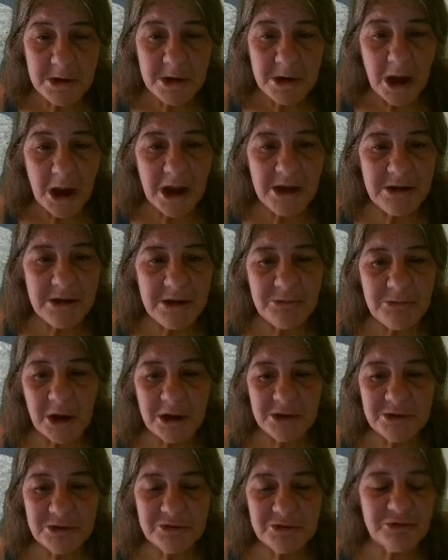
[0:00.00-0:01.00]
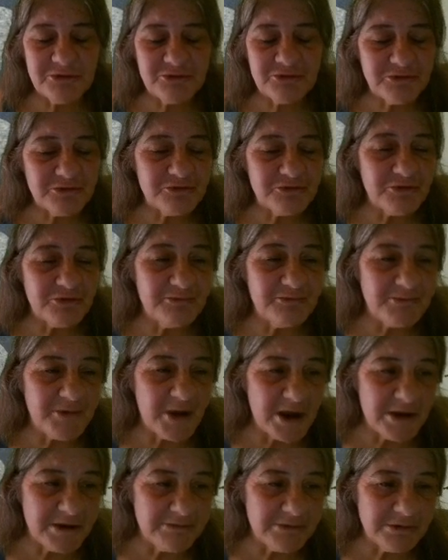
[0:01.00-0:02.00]
I am not just a
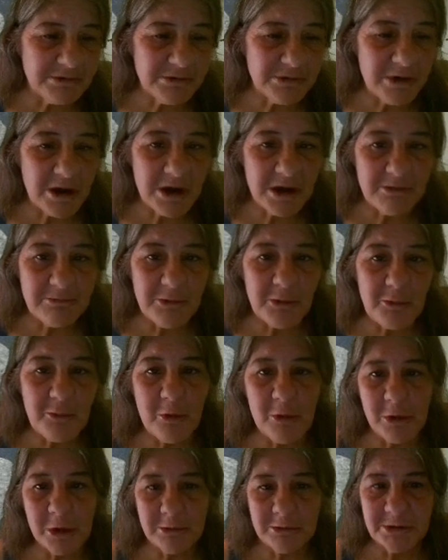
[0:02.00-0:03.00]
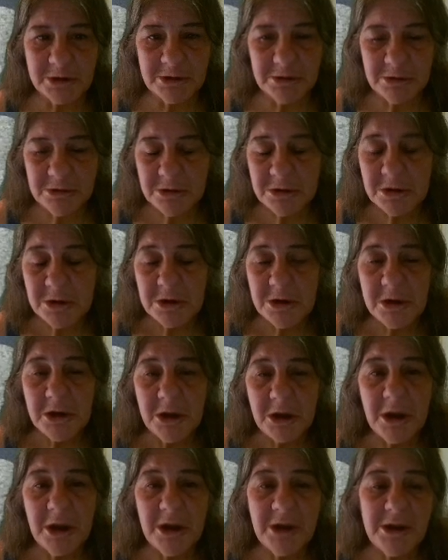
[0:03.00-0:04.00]
survivor, I'm a warrior,
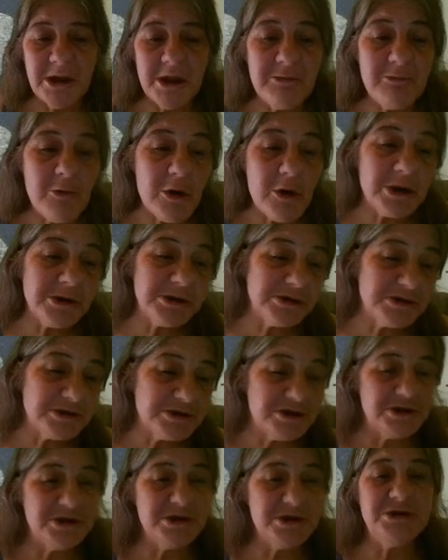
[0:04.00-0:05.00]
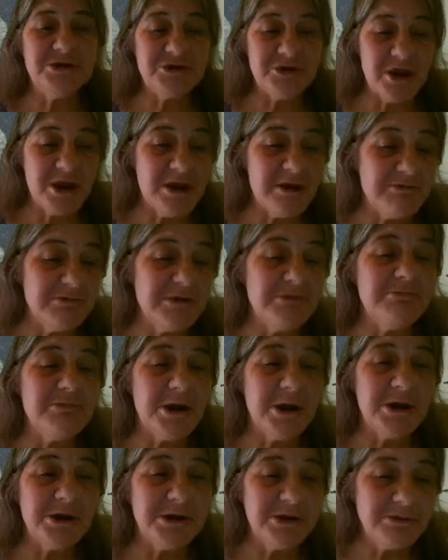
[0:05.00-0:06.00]
and I want to teach
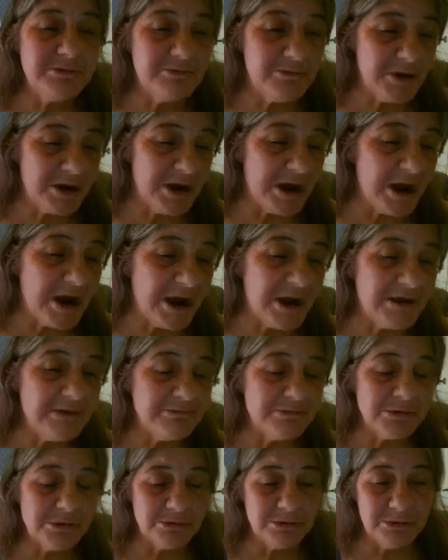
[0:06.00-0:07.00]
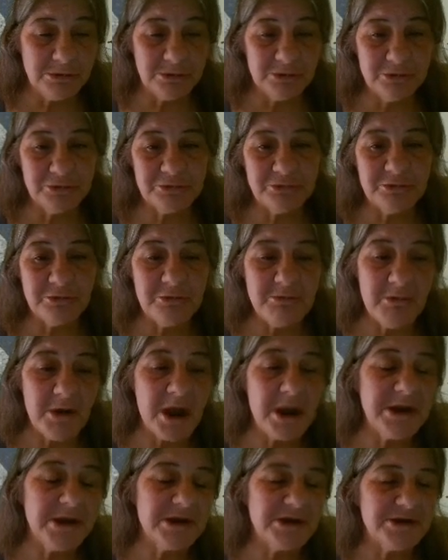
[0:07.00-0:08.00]
everybody what I've learned through
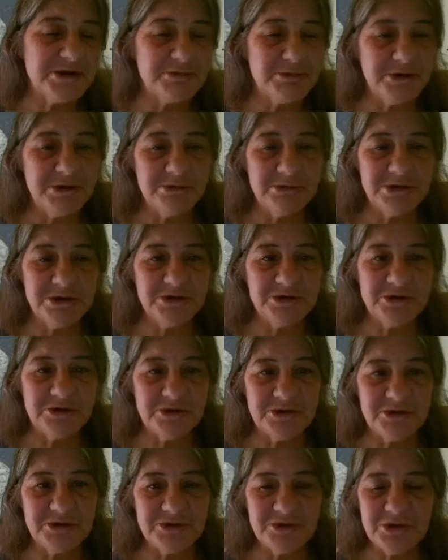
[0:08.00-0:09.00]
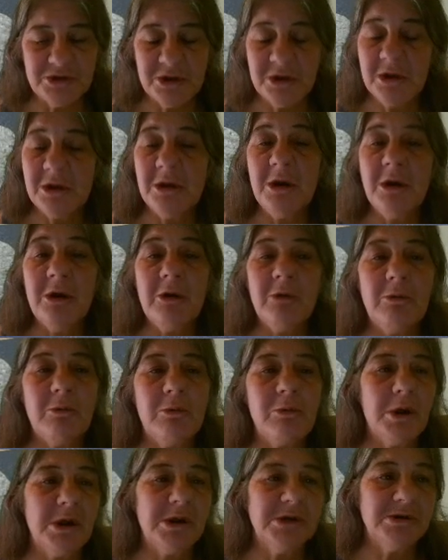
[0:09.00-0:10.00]
my experiences,
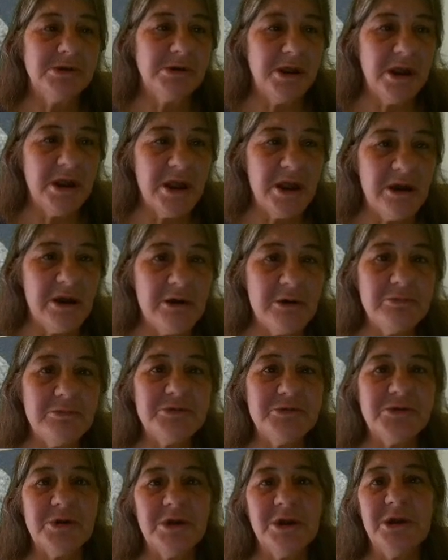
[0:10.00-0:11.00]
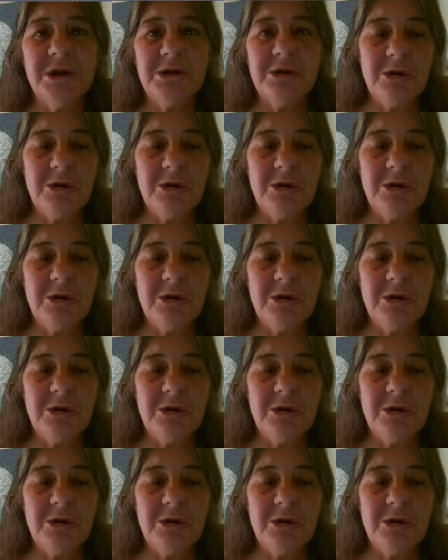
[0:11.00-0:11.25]
what helps, and